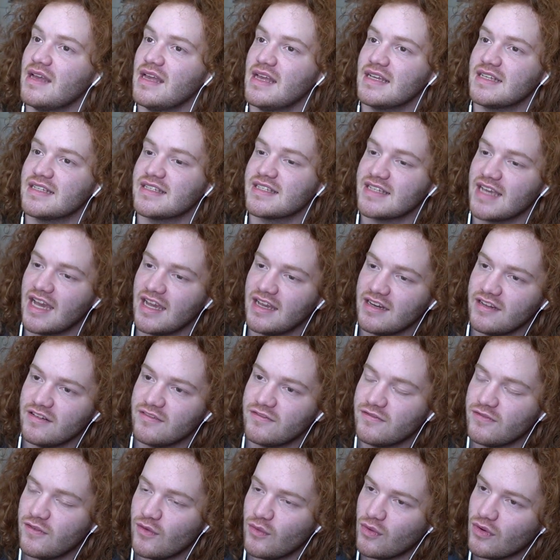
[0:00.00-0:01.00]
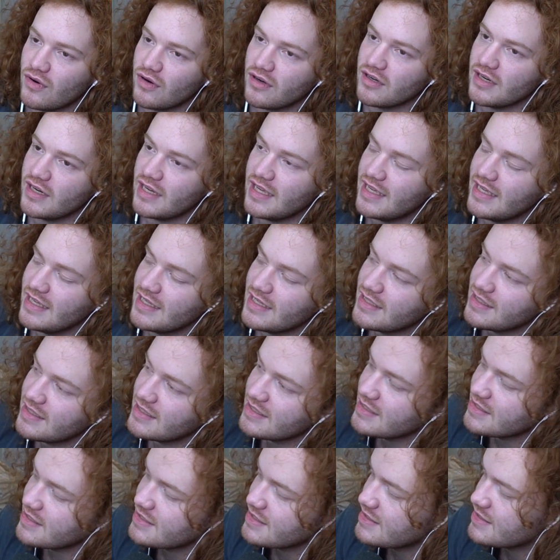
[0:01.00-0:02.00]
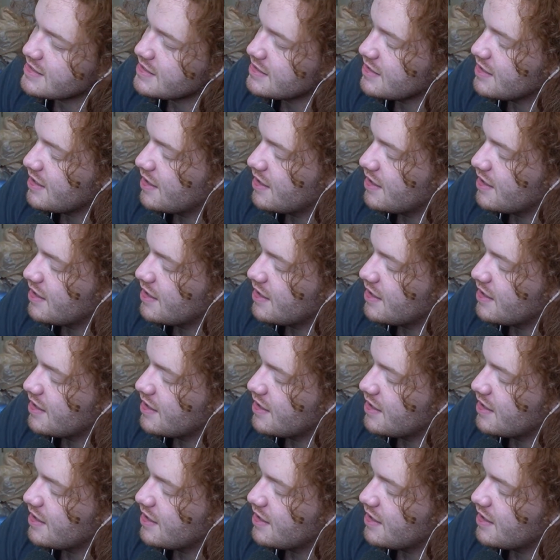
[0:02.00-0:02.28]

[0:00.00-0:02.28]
excited for is